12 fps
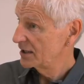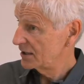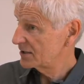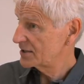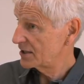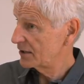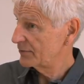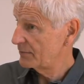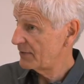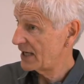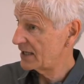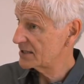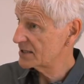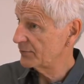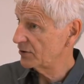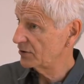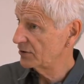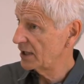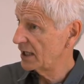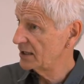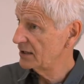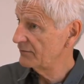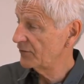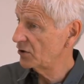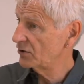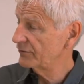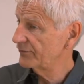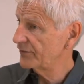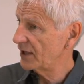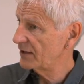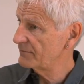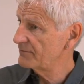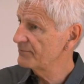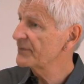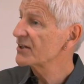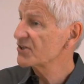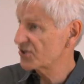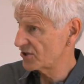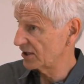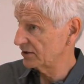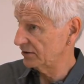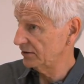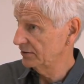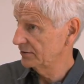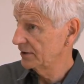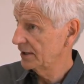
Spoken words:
not terribly palatable and involve struggle,